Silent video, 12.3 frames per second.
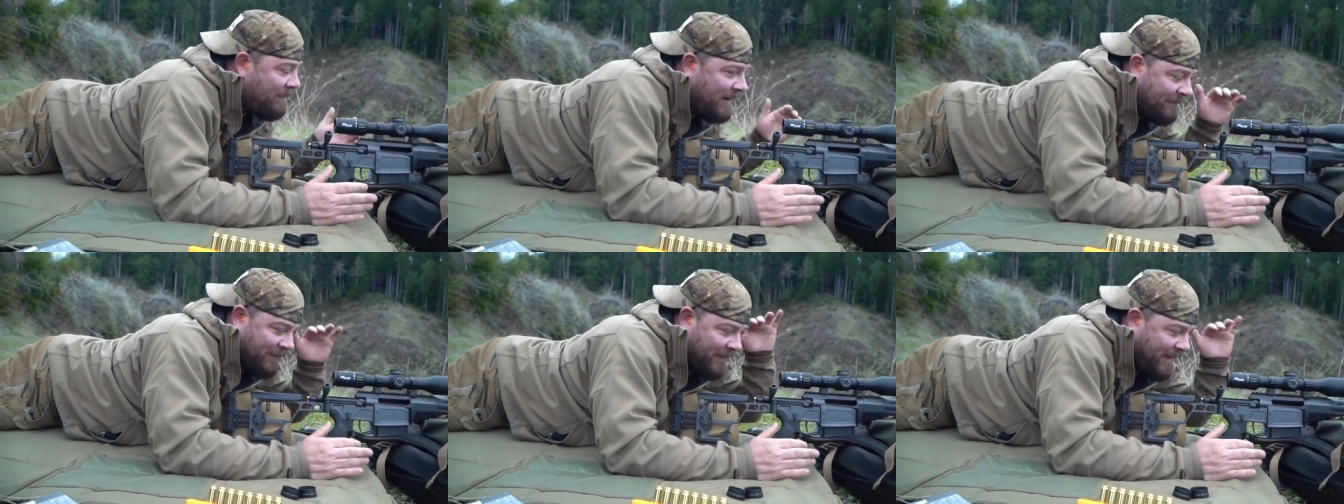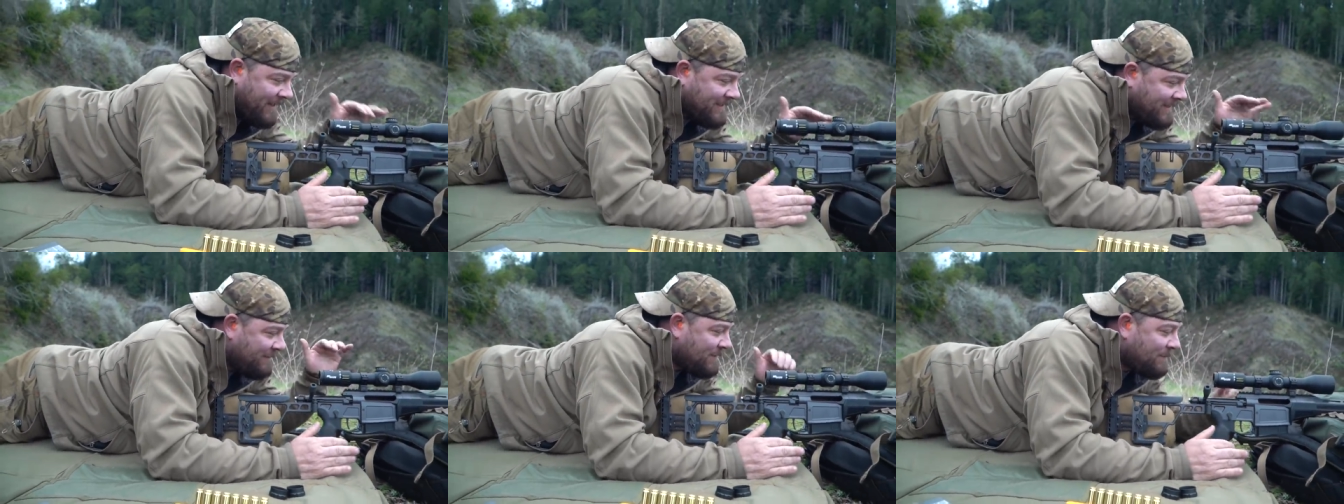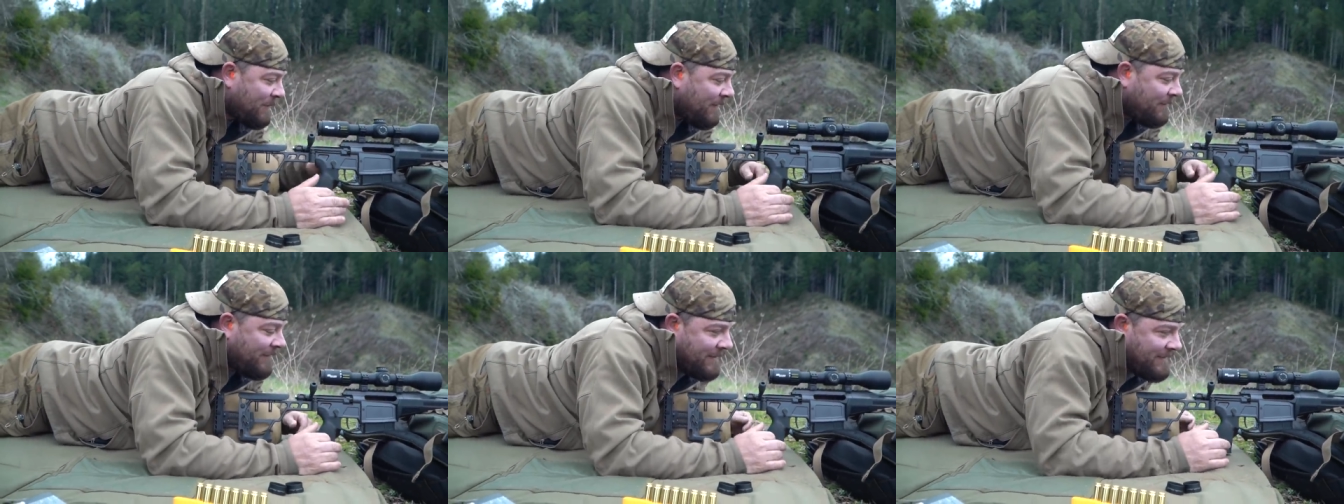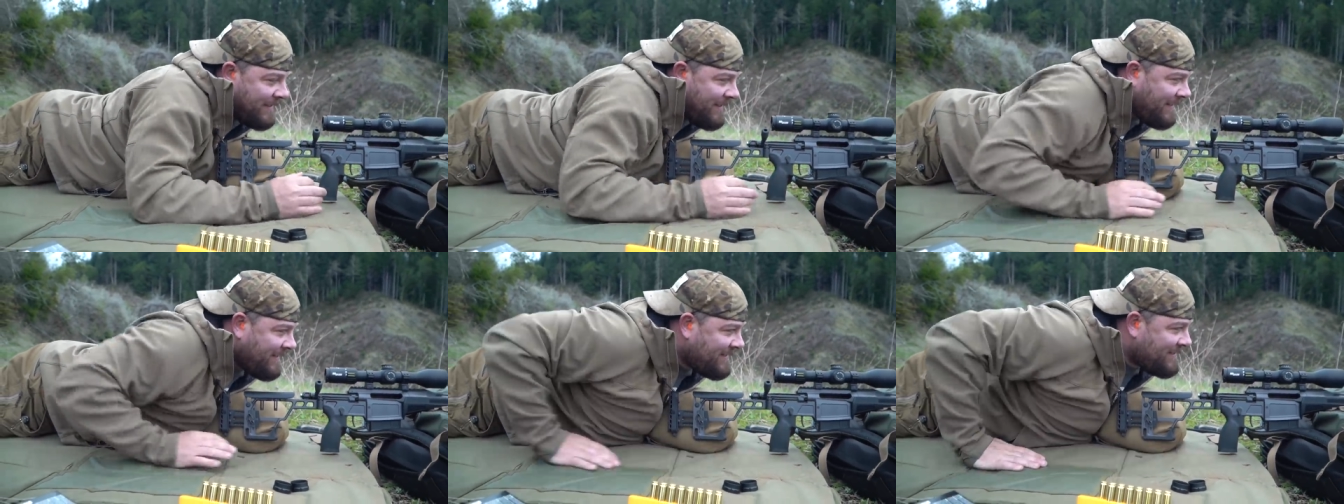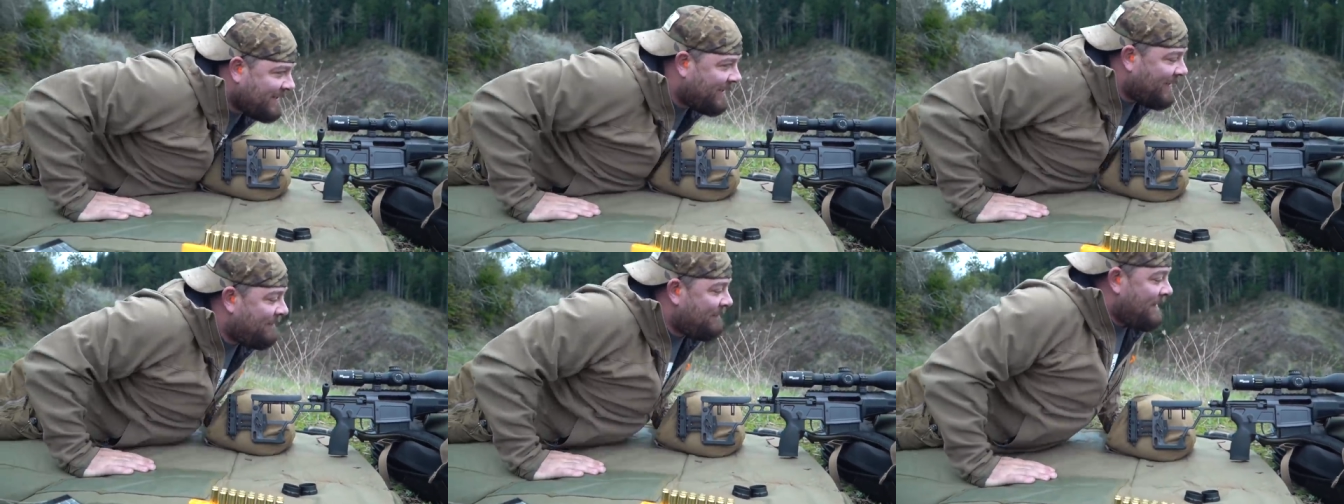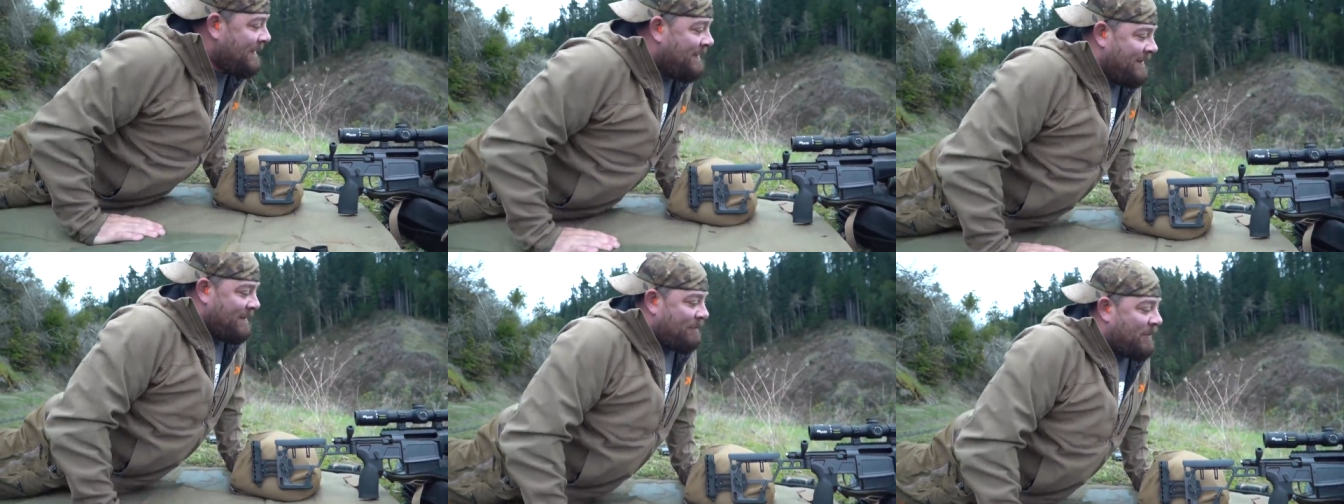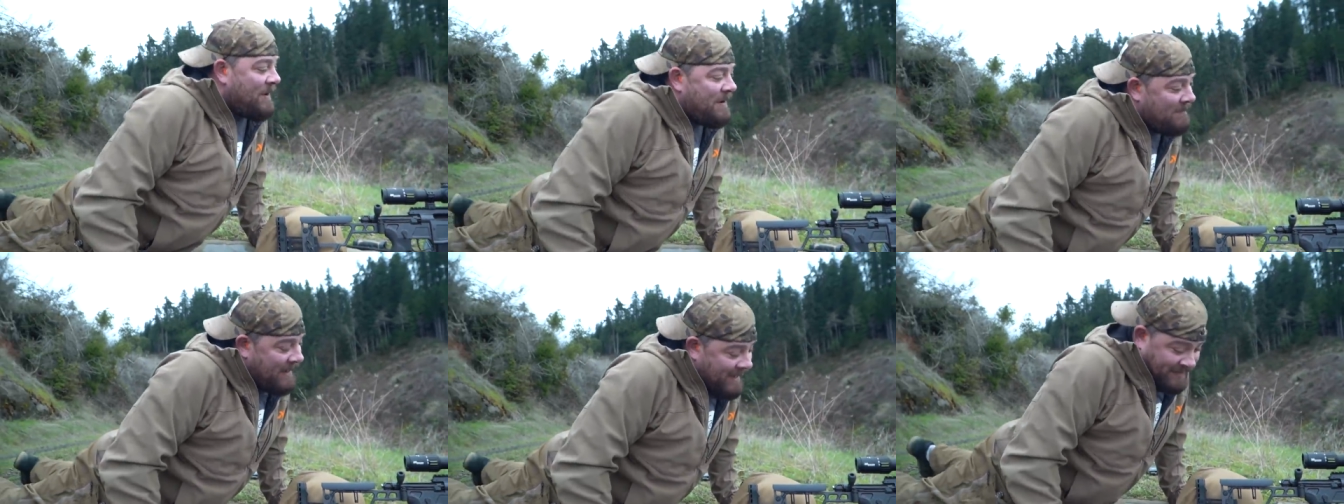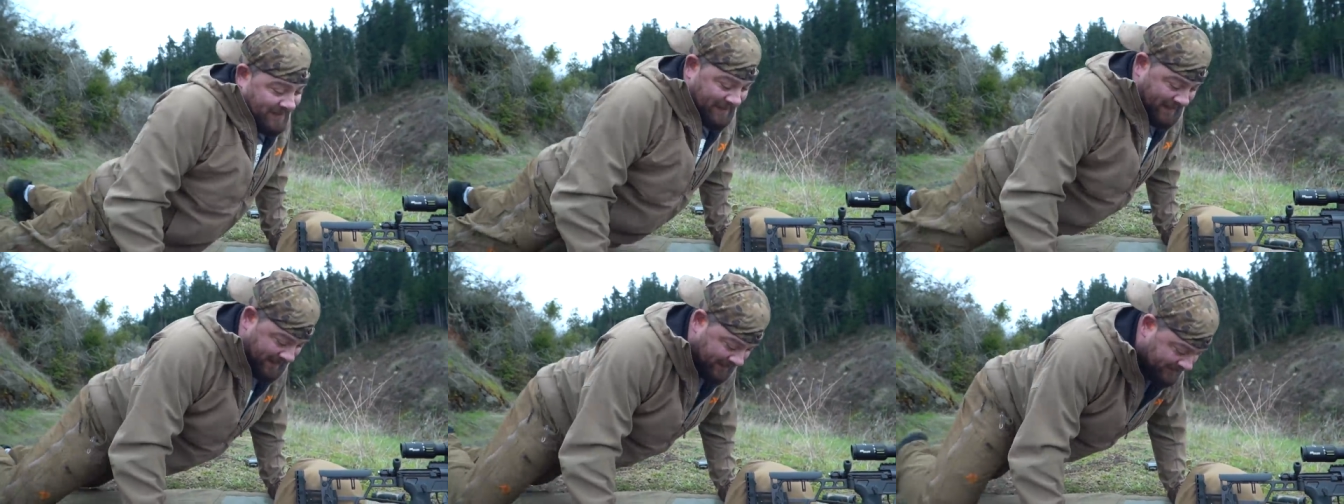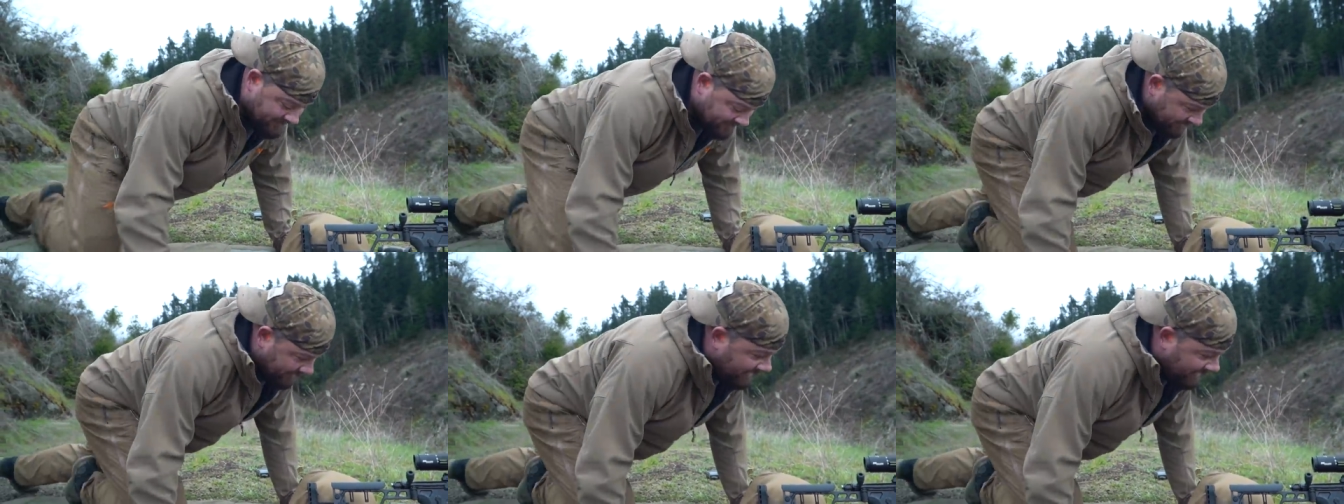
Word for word: but our velocity was perfect. So pretty amazing, guys.